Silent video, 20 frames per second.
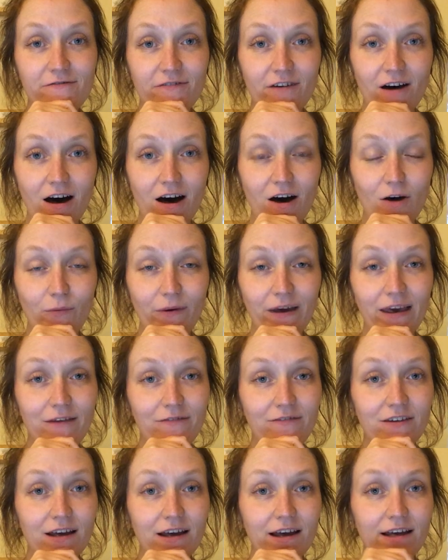far
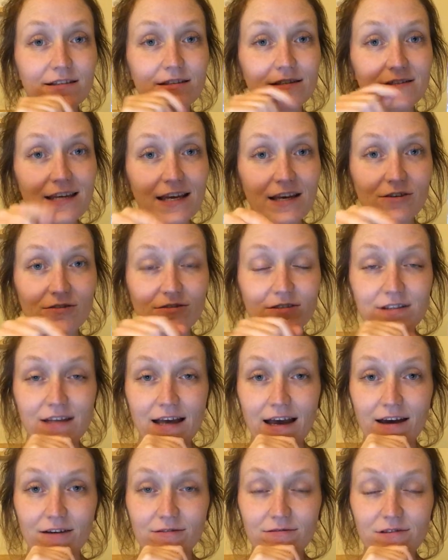we've learnt single
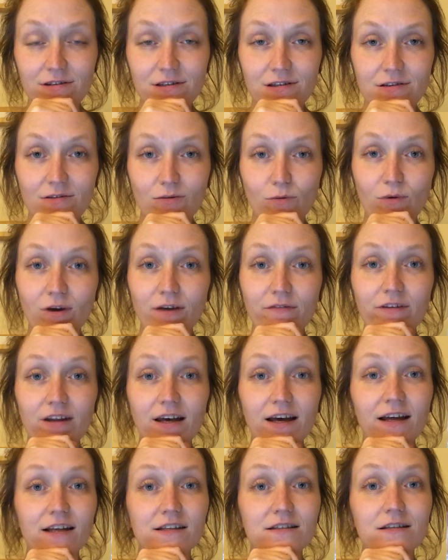sounds, we've
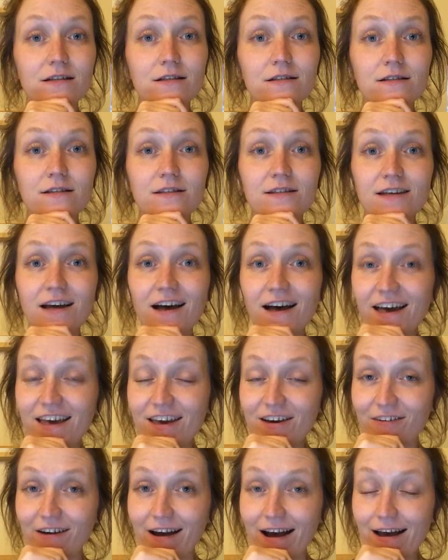learnt
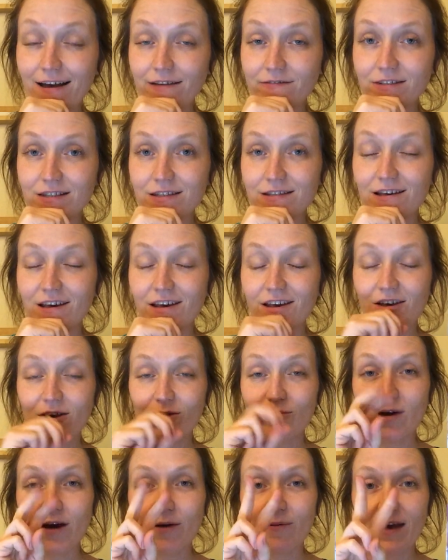digraphs,
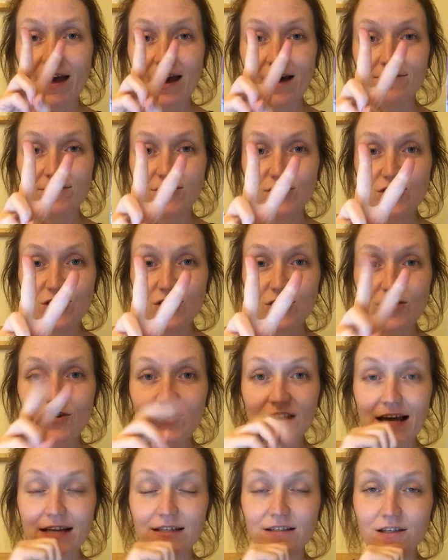where we have
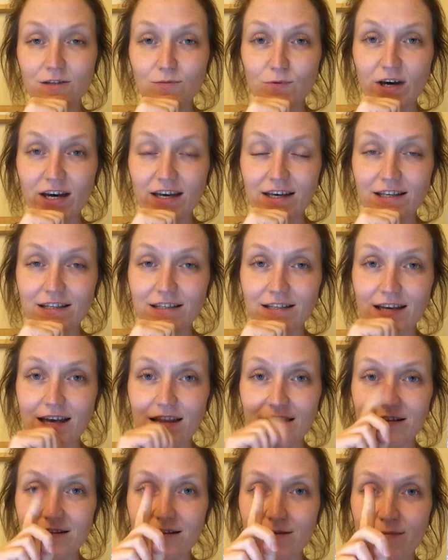2 letters working
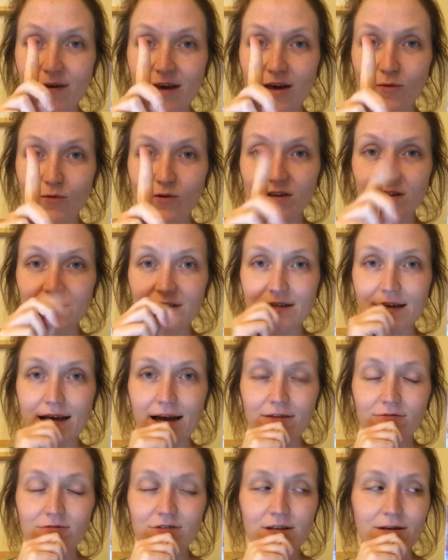together to make one
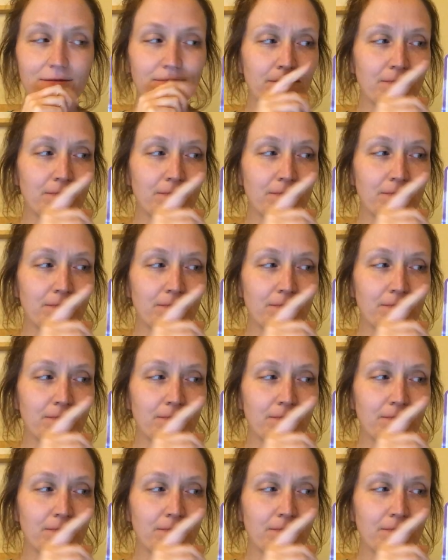sound.